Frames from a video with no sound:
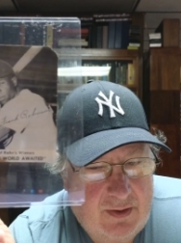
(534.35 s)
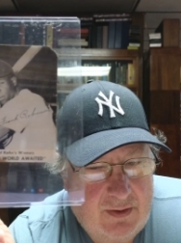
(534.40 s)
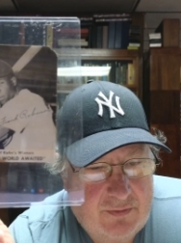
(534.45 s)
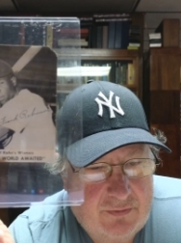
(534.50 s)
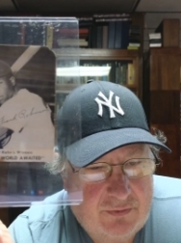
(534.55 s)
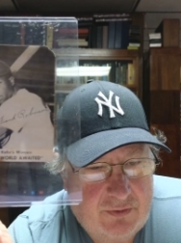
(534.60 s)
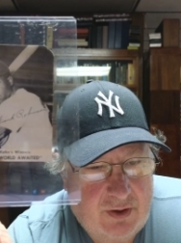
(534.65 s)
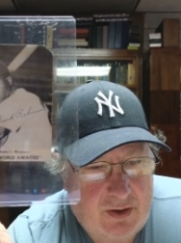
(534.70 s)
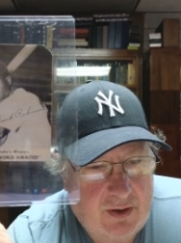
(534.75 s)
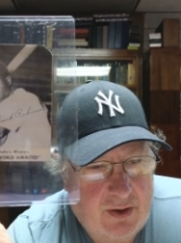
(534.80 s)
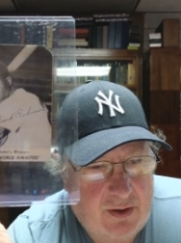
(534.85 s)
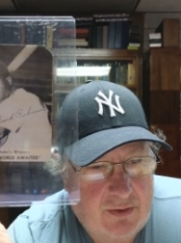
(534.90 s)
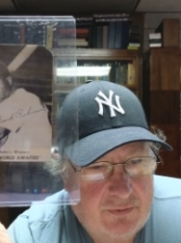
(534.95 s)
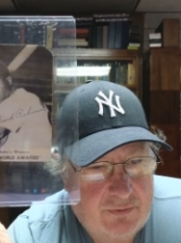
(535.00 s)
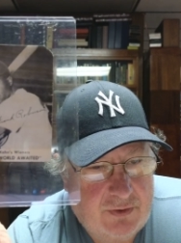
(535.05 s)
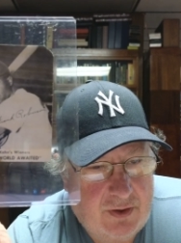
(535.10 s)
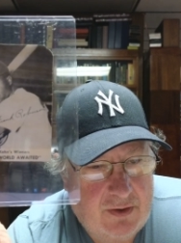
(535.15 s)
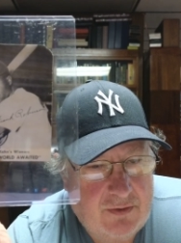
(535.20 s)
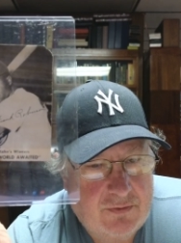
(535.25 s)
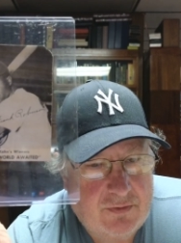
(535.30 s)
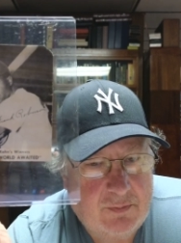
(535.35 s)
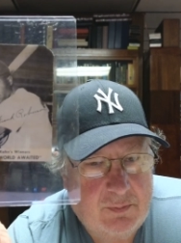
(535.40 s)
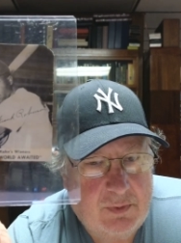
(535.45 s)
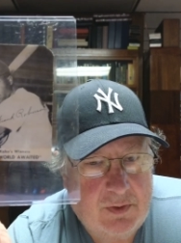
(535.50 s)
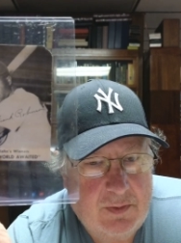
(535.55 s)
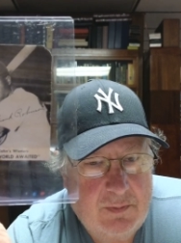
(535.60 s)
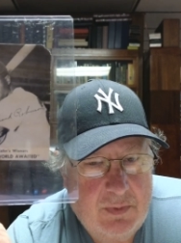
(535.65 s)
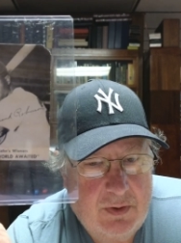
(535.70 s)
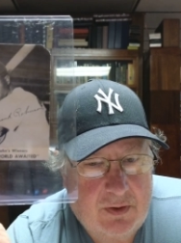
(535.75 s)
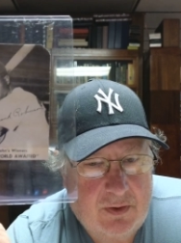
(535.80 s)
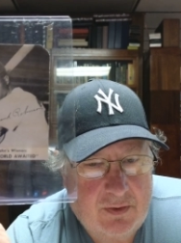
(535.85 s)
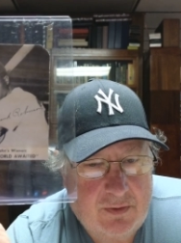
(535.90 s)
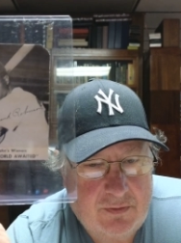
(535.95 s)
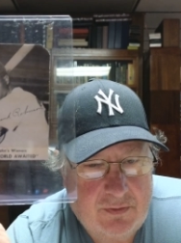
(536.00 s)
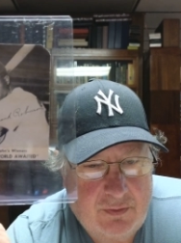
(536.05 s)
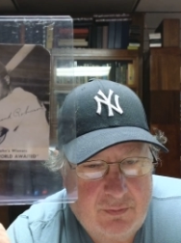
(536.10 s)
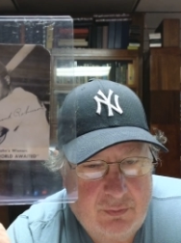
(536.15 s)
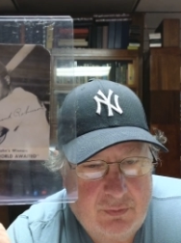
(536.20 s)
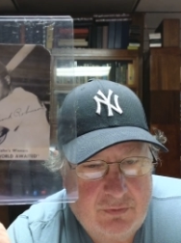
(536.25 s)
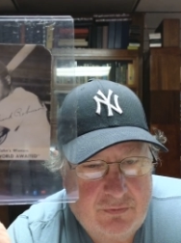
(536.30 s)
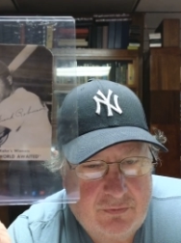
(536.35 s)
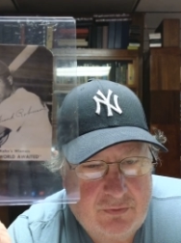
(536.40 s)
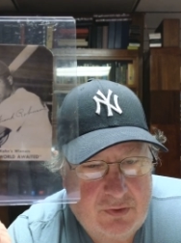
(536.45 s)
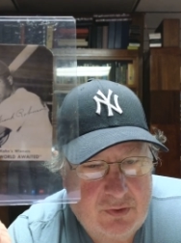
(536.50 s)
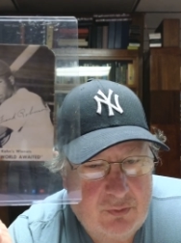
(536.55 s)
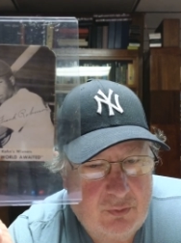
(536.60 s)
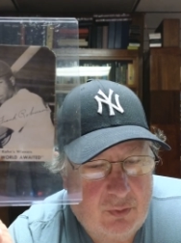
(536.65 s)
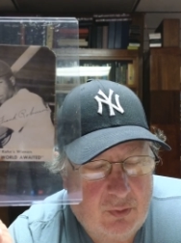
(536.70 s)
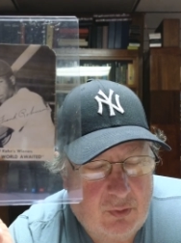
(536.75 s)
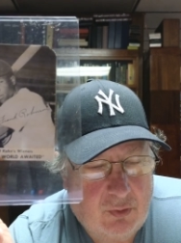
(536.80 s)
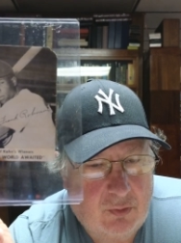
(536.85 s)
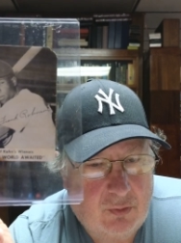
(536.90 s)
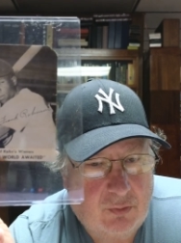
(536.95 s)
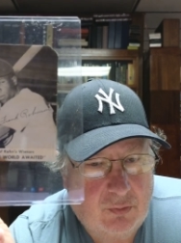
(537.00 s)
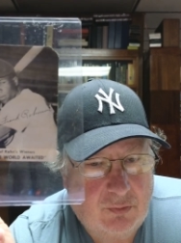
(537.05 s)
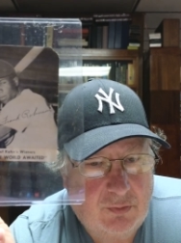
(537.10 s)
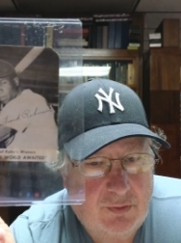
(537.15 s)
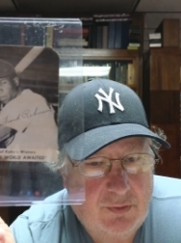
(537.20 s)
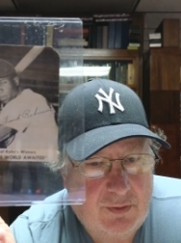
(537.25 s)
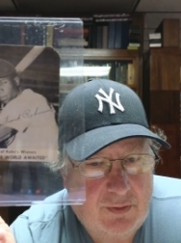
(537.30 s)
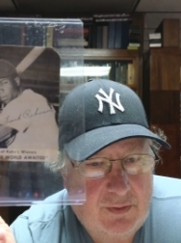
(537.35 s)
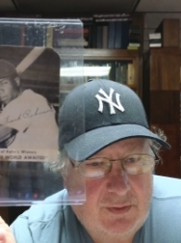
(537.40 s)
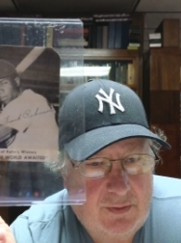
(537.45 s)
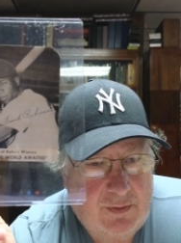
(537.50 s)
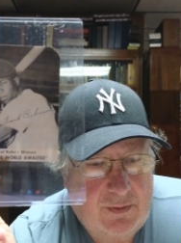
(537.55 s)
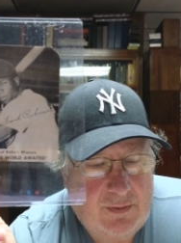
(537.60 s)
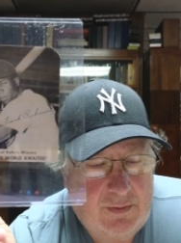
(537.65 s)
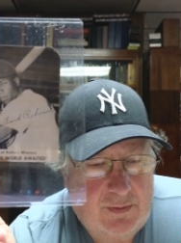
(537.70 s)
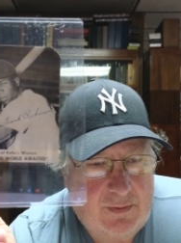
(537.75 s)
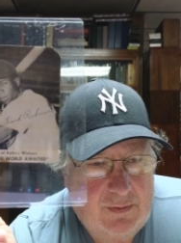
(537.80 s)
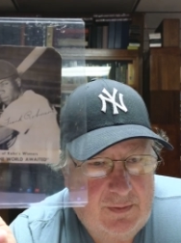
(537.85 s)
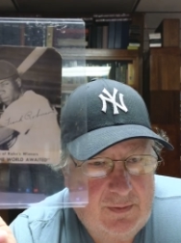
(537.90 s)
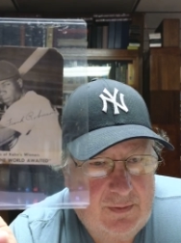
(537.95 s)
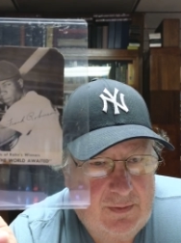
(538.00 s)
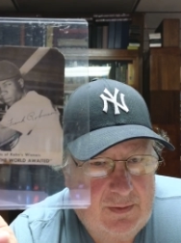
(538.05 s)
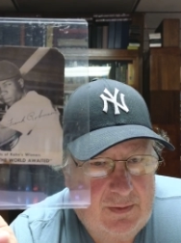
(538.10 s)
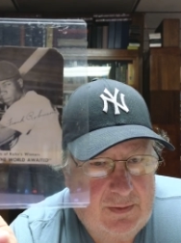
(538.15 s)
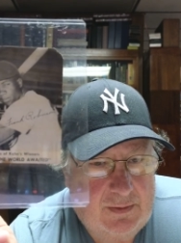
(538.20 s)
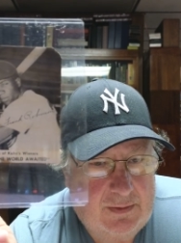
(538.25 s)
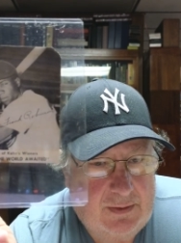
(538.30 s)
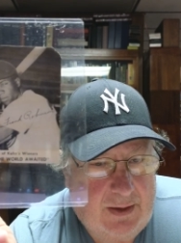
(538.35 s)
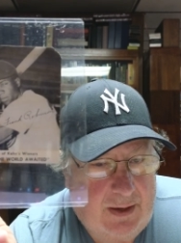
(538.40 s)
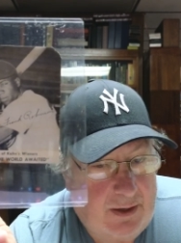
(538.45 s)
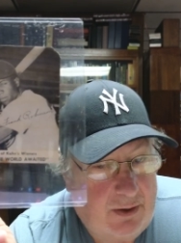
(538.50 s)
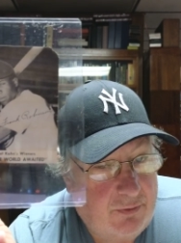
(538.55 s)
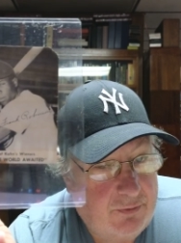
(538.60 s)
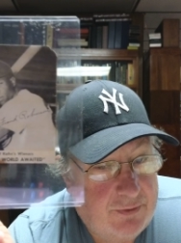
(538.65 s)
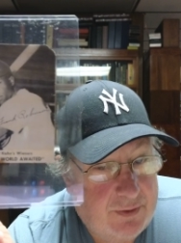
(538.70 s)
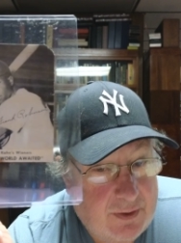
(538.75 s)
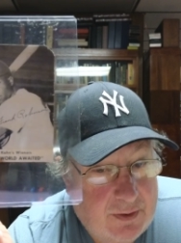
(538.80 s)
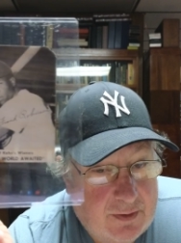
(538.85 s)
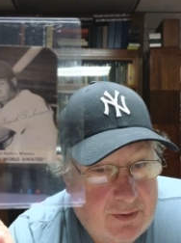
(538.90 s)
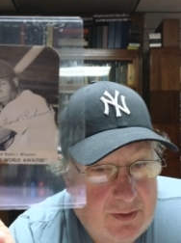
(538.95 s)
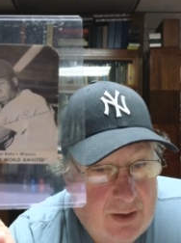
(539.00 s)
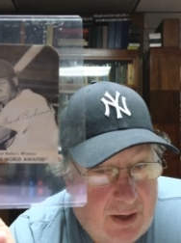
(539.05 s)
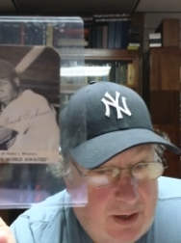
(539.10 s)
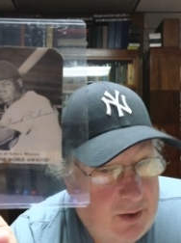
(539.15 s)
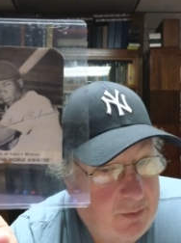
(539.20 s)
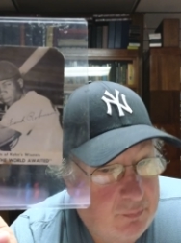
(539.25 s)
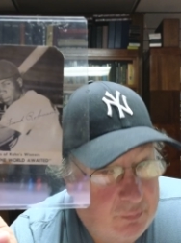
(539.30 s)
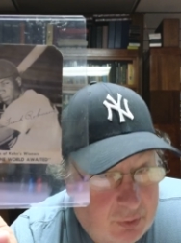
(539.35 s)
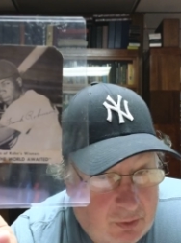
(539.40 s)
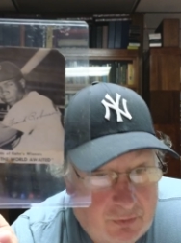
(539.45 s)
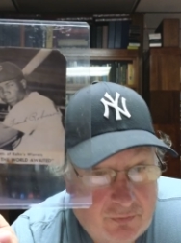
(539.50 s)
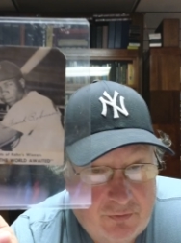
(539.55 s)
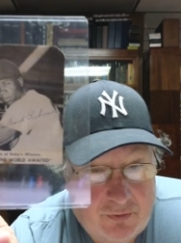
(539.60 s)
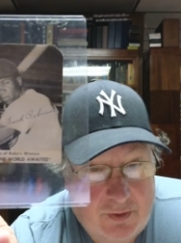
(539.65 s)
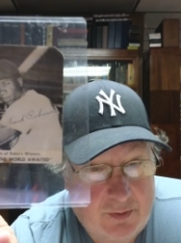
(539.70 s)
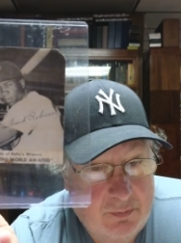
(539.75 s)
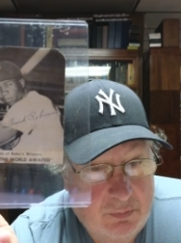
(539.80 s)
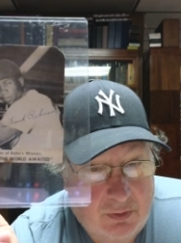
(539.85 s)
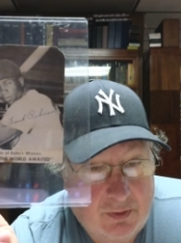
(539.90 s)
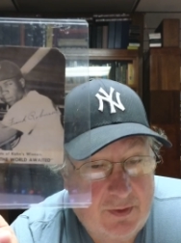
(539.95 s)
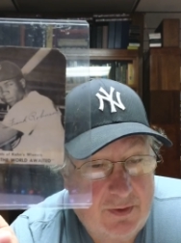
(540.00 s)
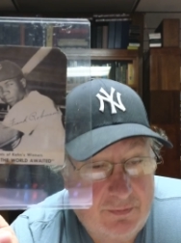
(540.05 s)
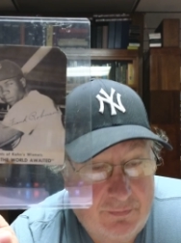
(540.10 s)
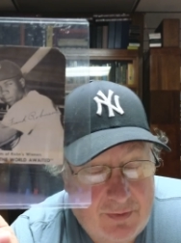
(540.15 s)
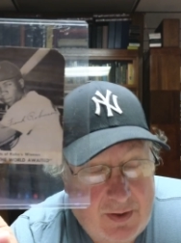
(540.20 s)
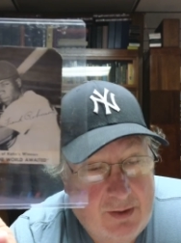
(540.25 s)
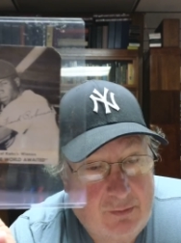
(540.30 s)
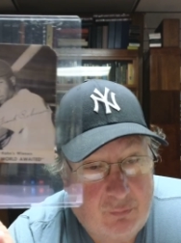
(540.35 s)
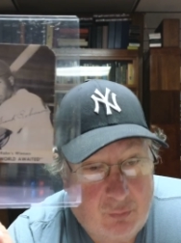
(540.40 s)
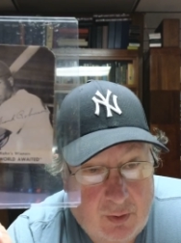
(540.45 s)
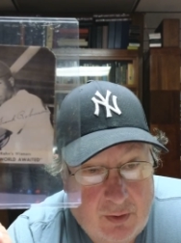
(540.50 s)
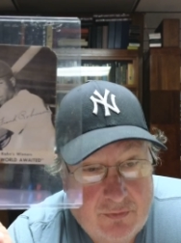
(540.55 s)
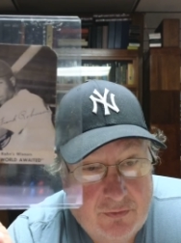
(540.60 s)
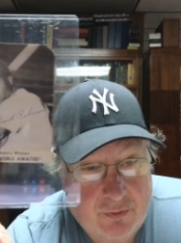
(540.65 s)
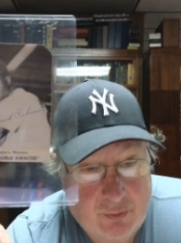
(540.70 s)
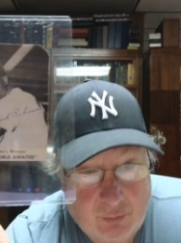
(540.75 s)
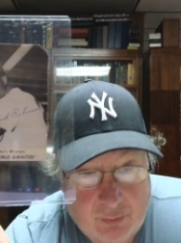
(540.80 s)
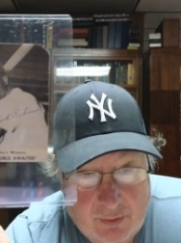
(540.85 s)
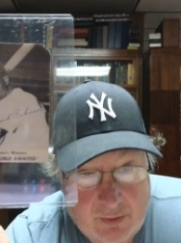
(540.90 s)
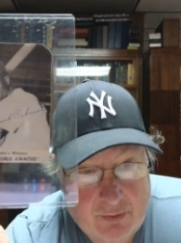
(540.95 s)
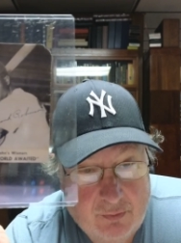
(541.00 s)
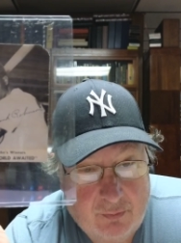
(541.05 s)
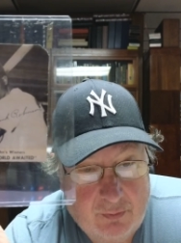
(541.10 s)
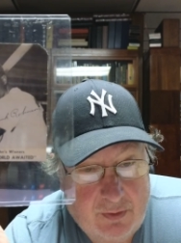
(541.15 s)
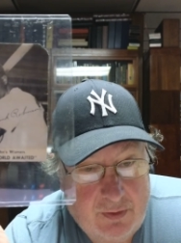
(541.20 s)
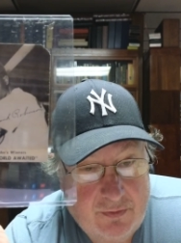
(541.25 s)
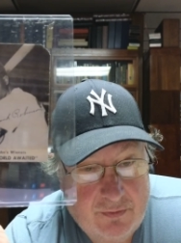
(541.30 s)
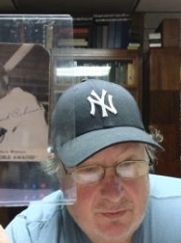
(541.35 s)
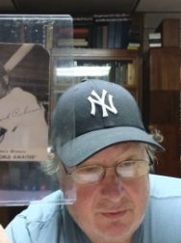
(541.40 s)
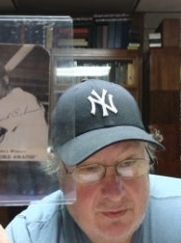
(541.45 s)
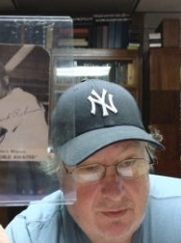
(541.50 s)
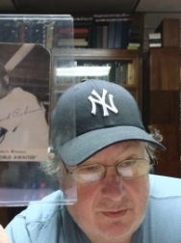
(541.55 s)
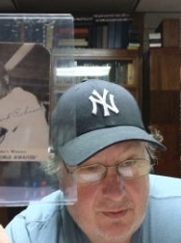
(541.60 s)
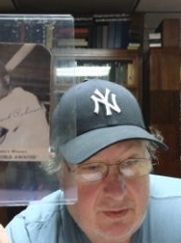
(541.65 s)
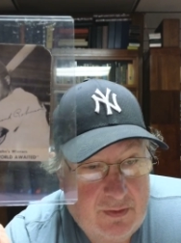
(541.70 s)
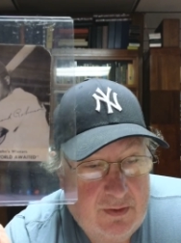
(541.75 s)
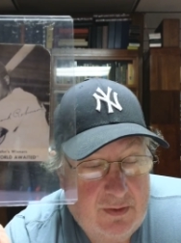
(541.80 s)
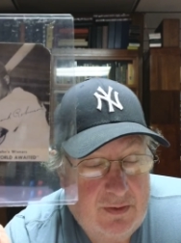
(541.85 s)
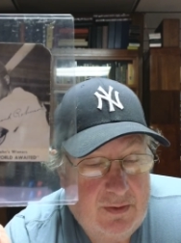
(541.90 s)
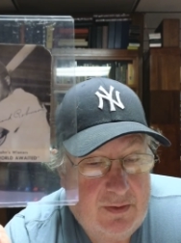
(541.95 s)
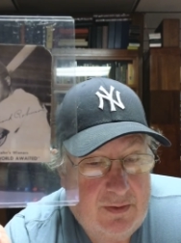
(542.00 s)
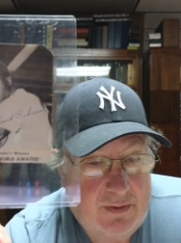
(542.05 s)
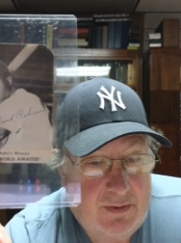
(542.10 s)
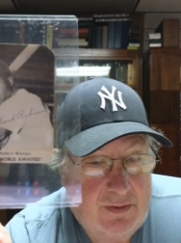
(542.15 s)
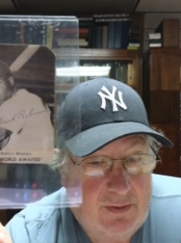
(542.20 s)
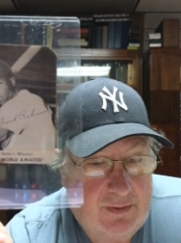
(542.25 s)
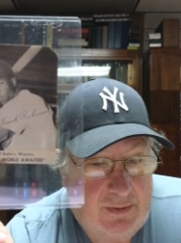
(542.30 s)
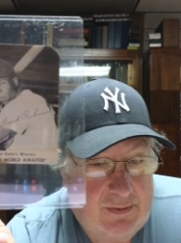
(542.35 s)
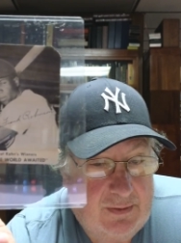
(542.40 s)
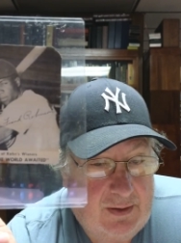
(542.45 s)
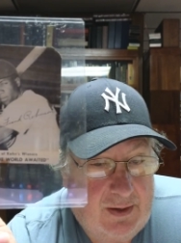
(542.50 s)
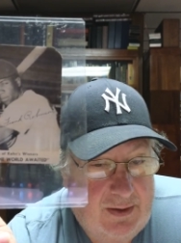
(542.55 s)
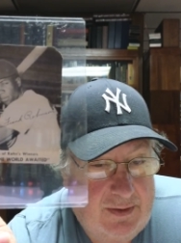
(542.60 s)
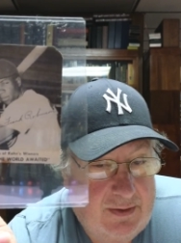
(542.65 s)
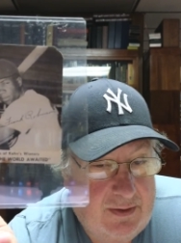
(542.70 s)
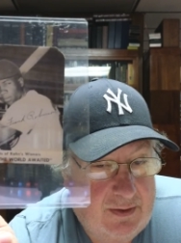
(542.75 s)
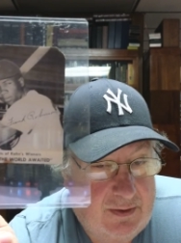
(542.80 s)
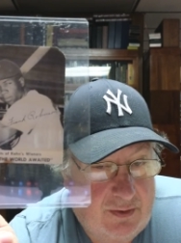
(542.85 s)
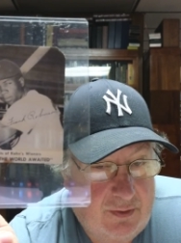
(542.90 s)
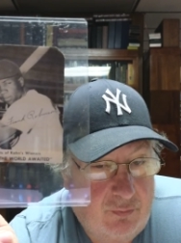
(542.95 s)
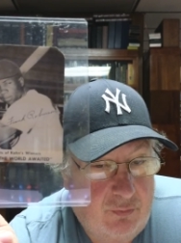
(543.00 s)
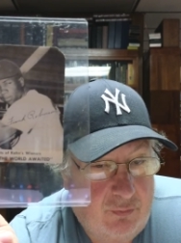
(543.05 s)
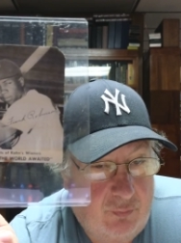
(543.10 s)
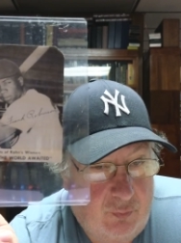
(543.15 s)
I don't personally believe that was the real reason. I think the Reds viewed Frank Robinson as a troublemaker